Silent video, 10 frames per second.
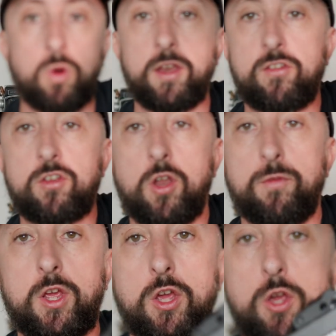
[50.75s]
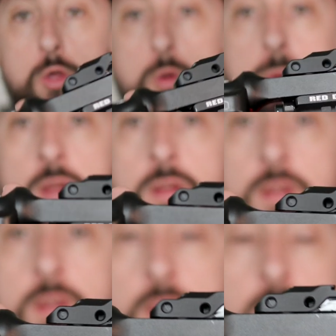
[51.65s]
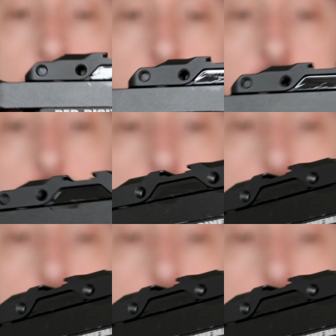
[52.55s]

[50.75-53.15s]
one is kind of a cube, which